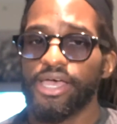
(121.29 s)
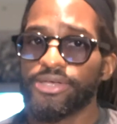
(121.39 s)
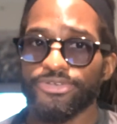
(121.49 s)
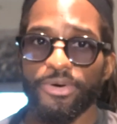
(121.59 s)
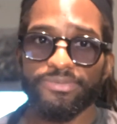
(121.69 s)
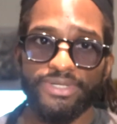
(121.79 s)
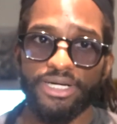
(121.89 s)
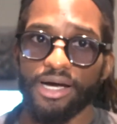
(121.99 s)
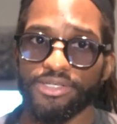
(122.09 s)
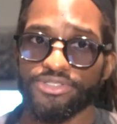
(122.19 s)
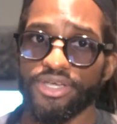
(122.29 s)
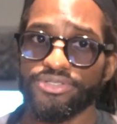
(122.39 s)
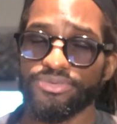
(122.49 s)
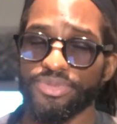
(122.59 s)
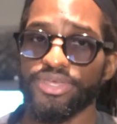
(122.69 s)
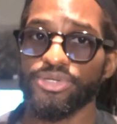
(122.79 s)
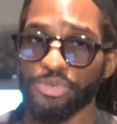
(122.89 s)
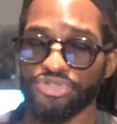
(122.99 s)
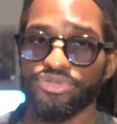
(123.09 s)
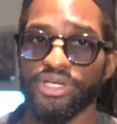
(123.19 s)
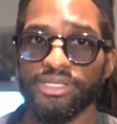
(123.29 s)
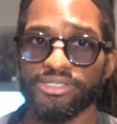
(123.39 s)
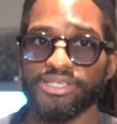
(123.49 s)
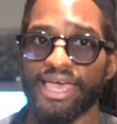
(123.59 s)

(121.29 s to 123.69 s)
So in regards to the nutrients,